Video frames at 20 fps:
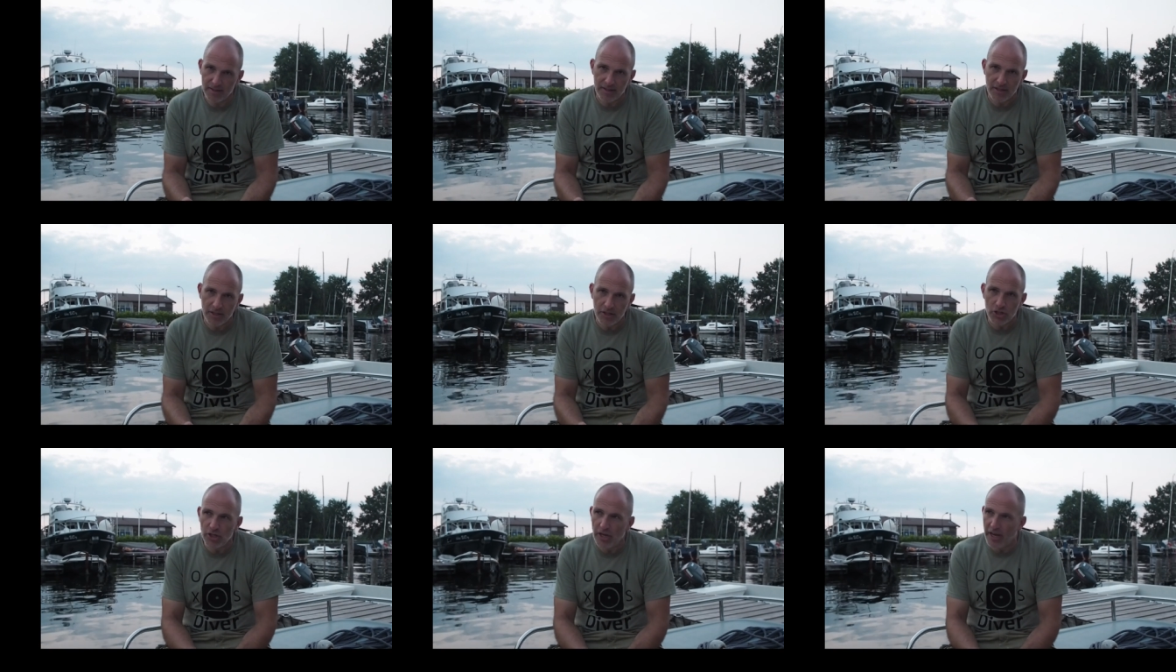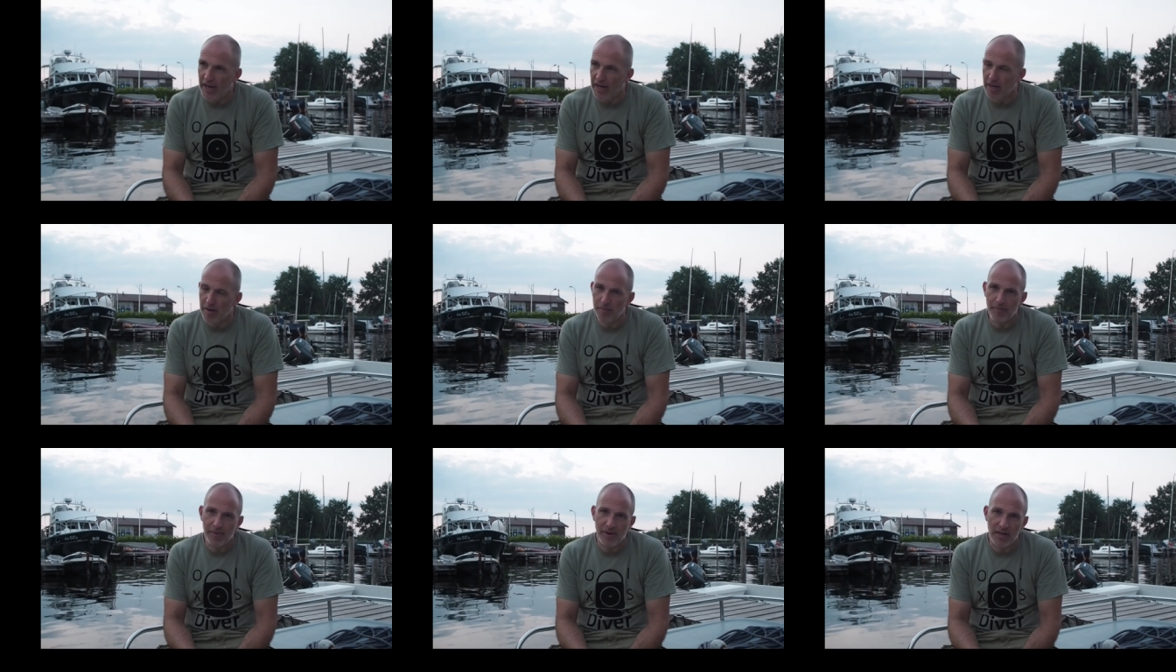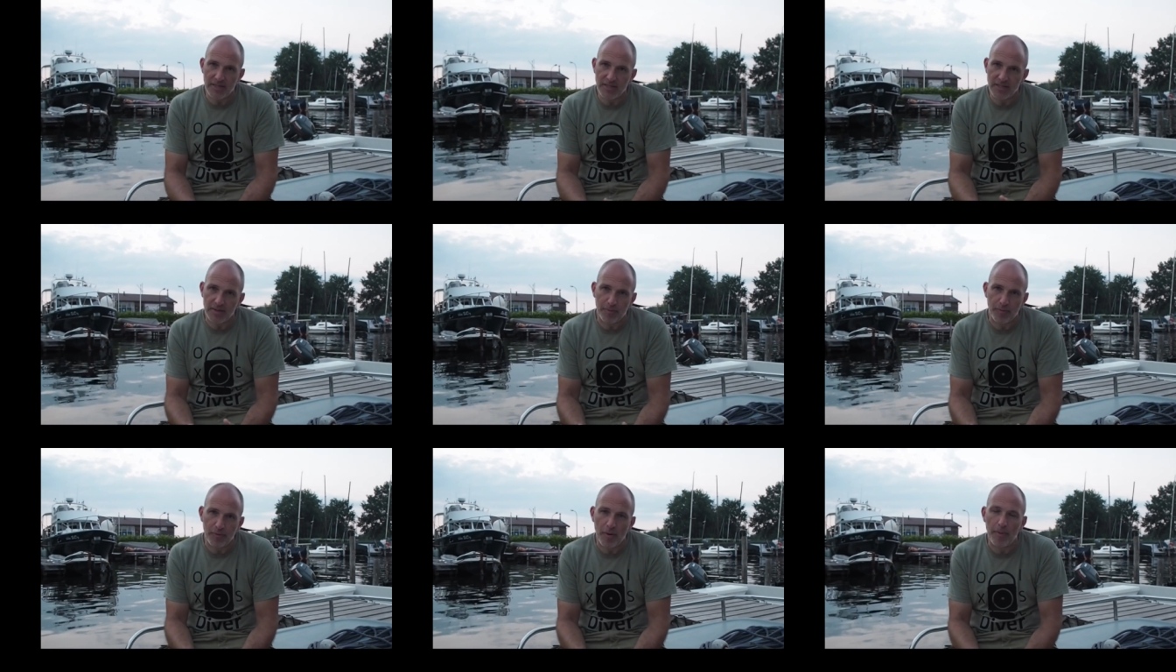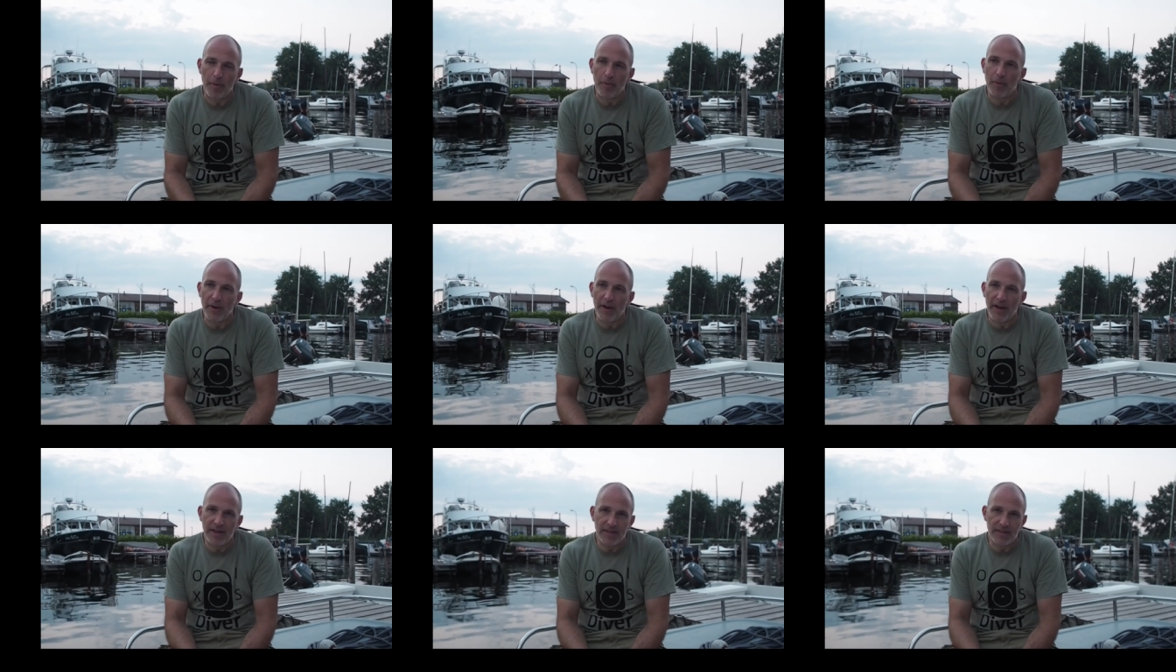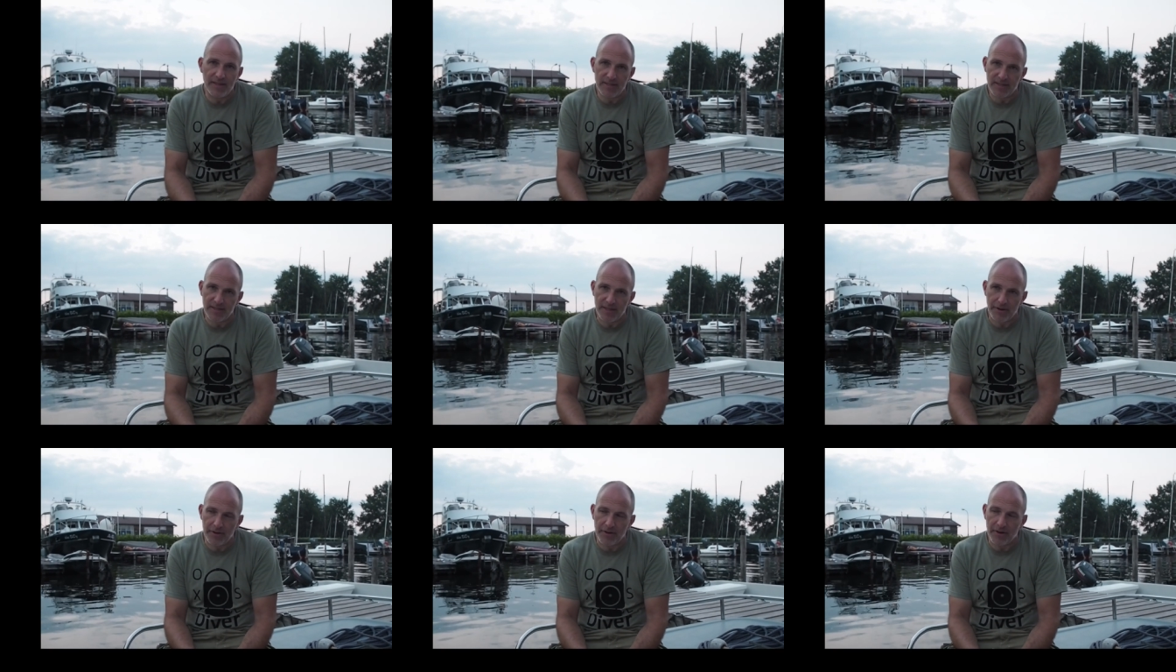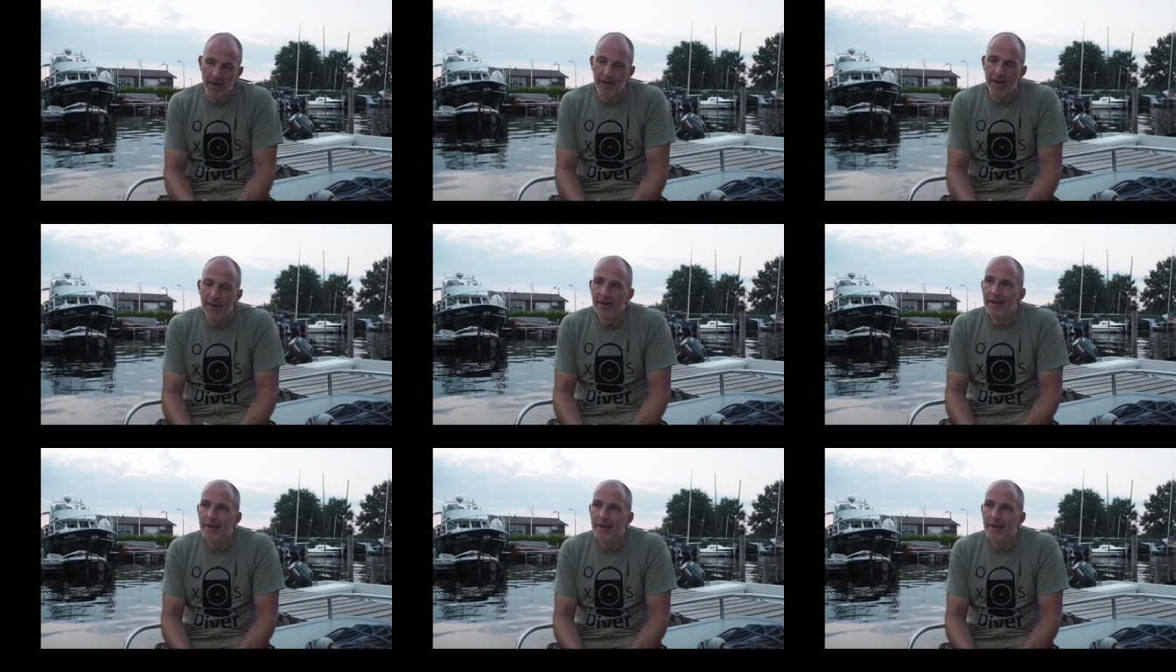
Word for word: the chain, plus the proper weight, etc.